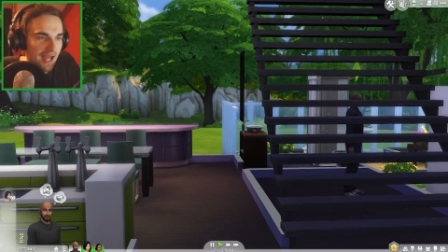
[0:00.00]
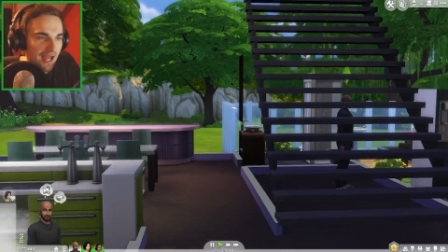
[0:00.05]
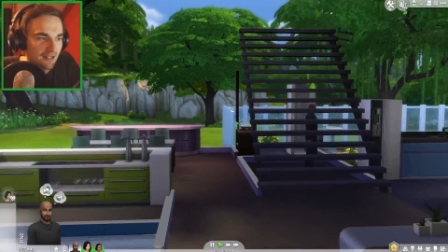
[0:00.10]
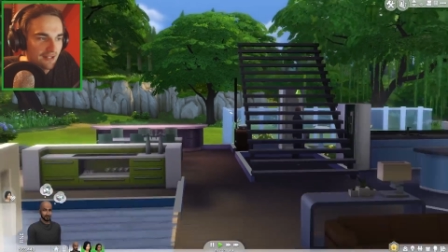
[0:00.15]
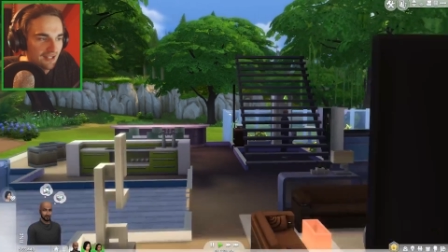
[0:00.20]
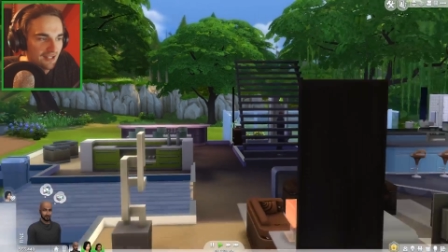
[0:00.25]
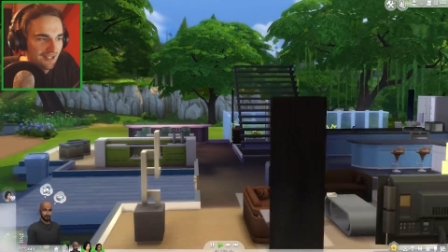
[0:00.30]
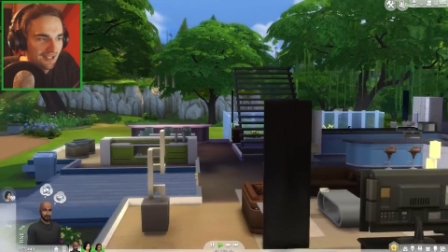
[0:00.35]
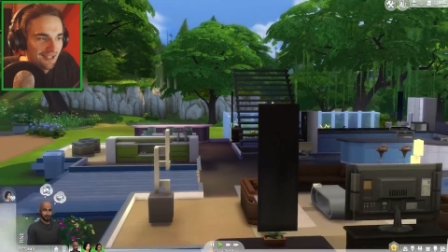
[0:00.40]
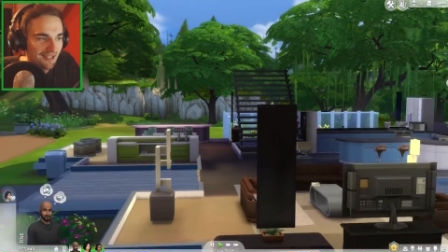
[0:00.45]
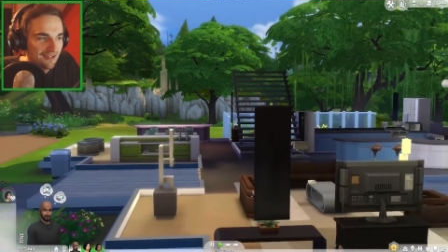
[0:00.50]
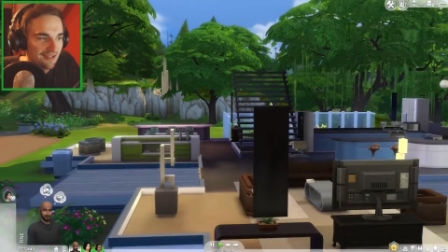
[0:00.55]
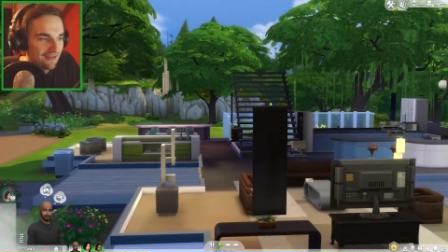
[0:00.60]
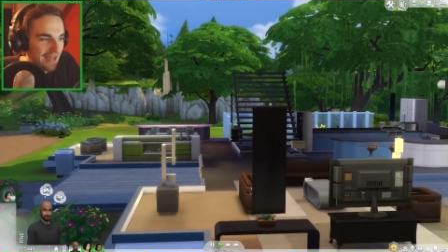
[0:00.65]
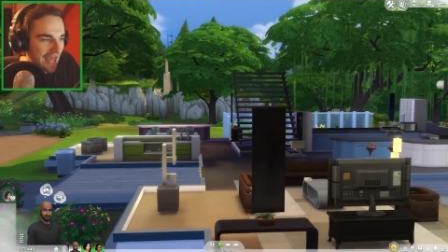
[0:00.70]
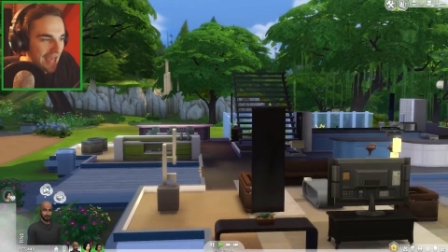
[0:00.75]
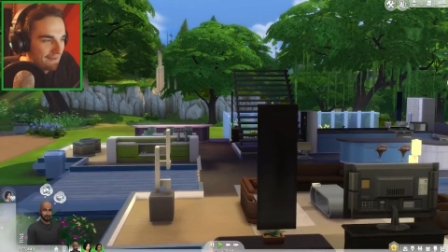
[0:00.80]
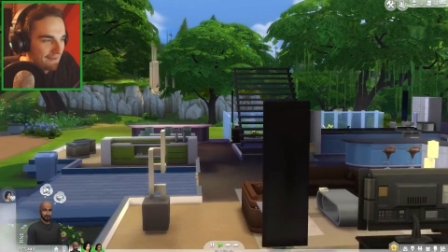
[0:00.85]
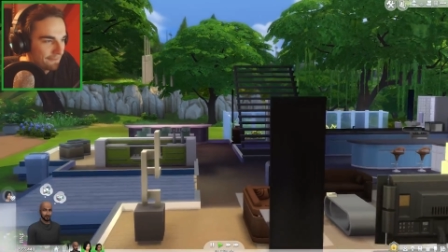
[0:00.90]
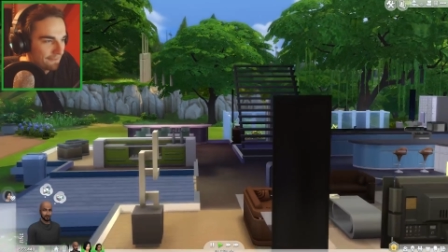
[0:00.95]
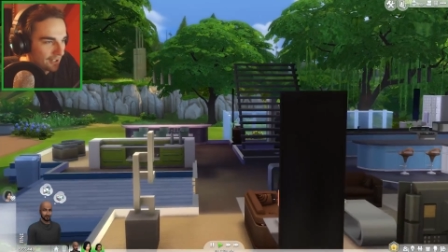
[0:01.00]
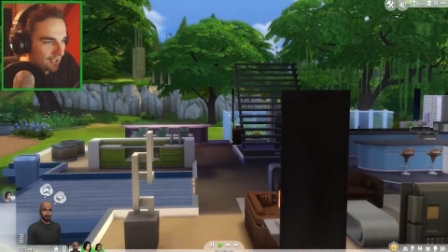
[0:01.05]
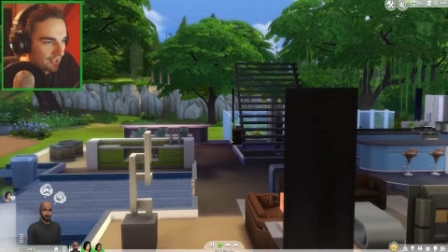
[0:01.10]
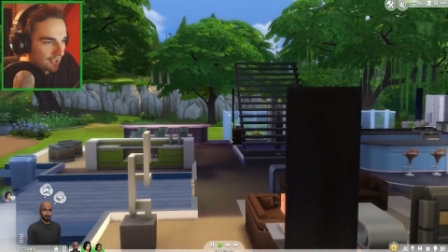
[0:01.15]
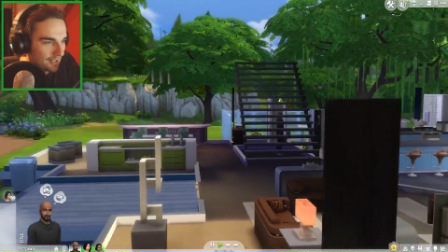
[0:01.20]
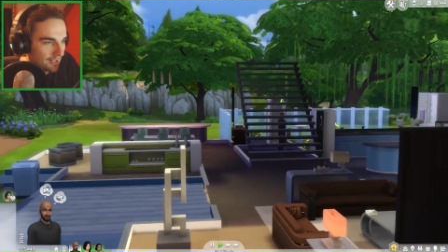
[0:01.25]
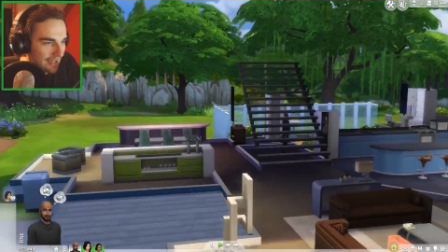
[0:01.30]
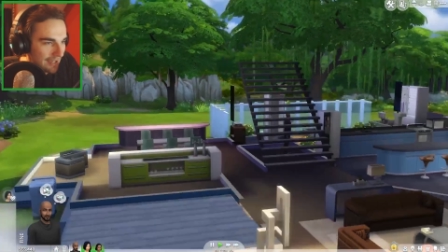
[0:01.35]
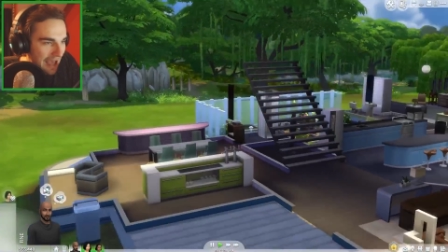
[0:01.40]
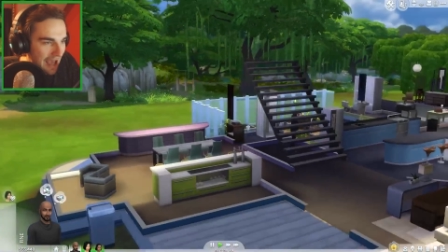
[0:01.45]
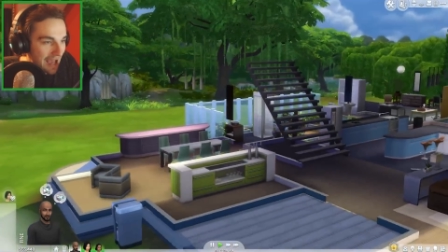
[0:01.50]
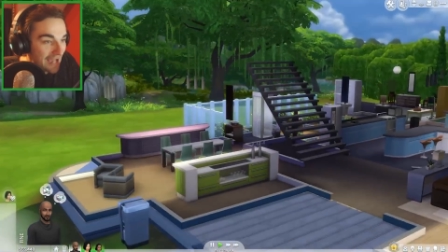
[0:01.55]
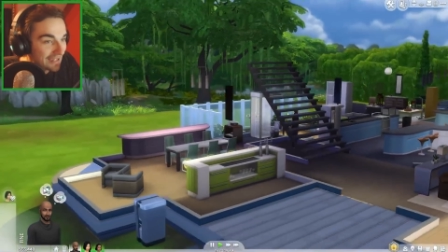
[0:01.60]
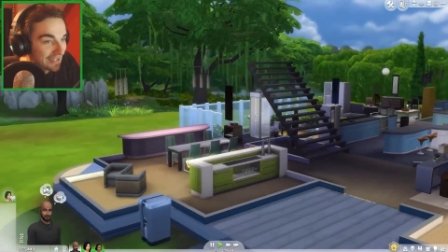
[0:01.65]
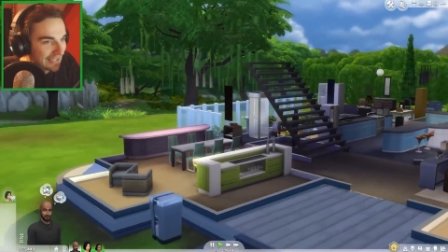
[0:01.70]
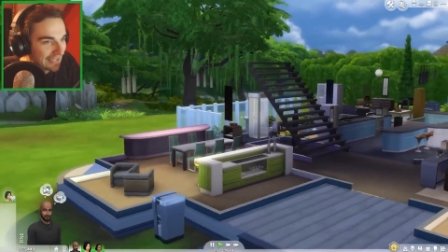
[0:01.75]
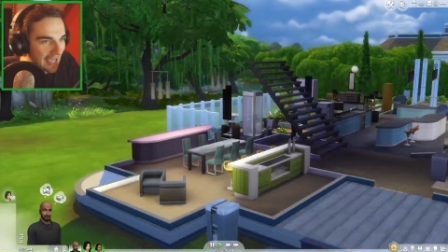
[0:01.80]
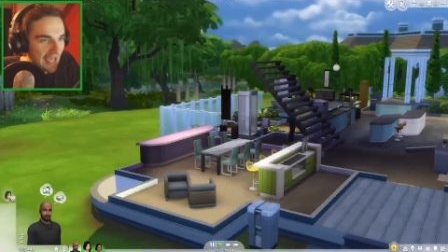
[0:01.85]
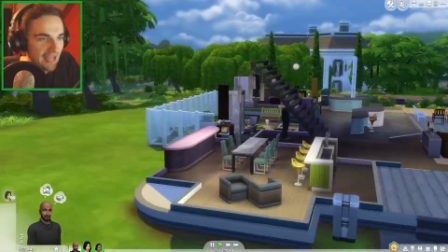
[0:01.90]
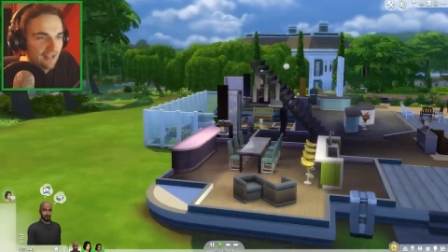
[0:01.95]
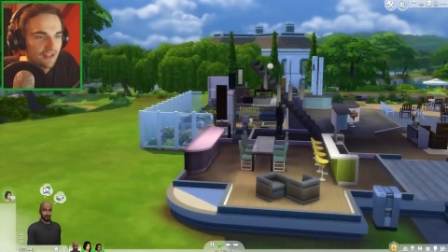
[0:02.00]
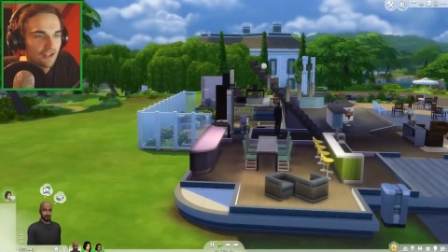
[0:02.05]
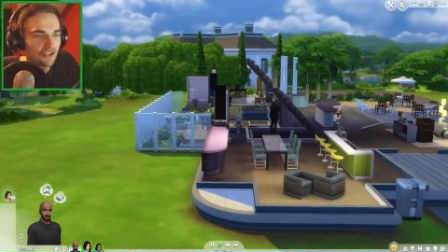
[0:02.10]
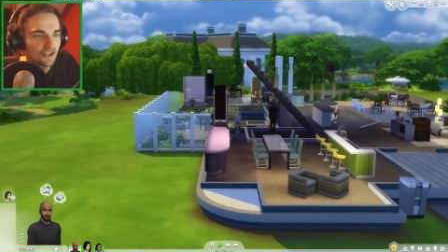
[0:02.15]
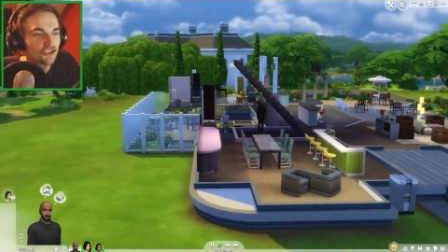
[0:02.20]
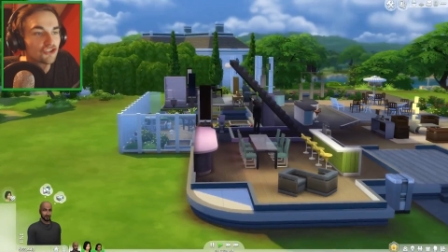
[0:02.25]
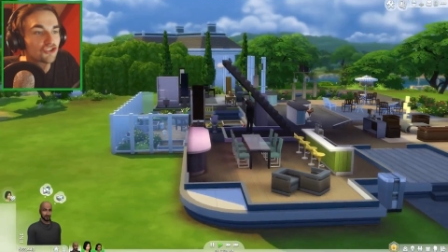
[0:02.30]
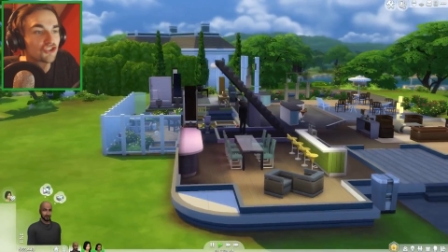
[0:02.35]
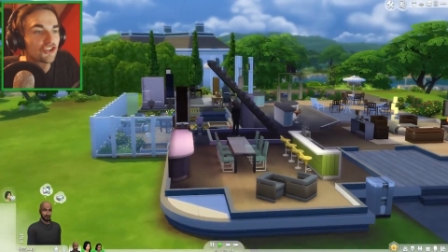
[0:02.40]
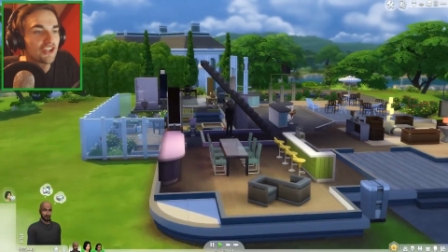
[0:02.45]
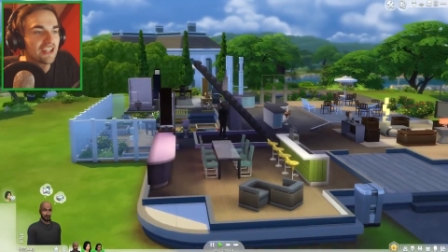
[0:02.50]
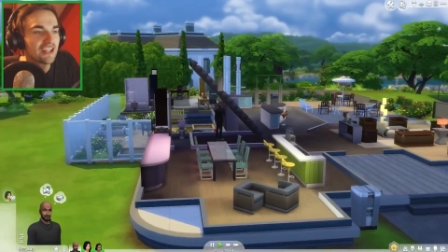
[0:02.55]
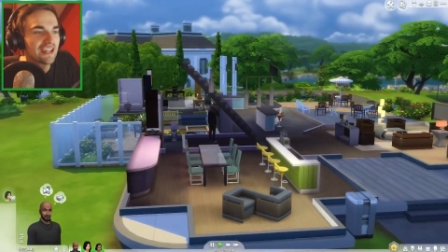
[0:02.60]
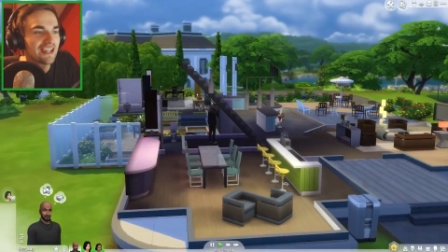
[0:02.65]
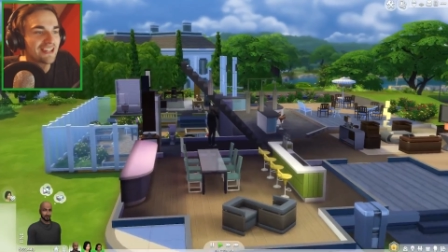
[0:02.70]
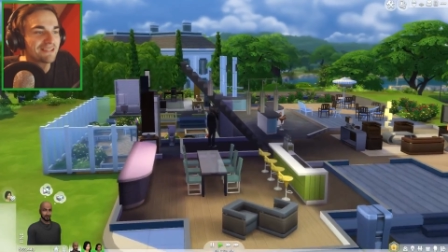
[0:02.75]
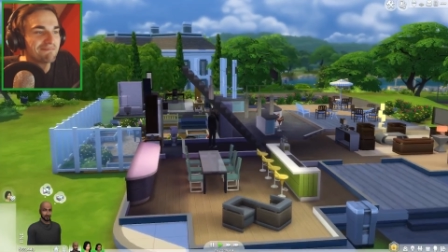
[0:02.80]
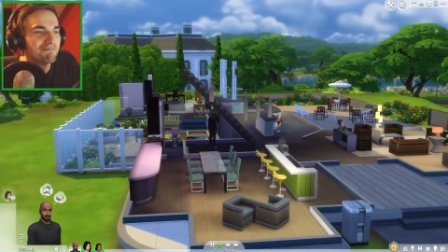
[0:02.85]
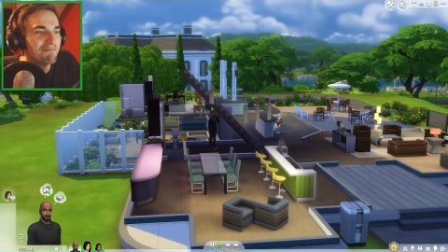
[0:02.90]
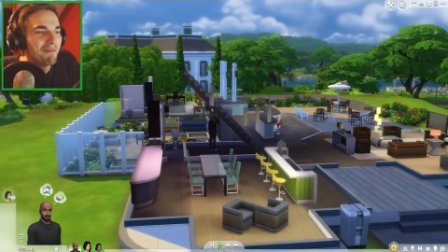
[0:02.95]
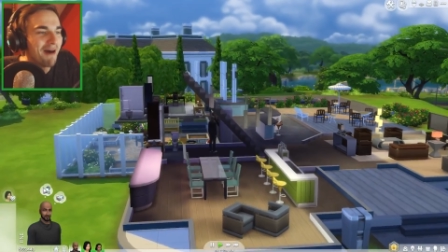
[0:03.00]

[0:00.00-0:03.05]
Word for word: man. Never again. She is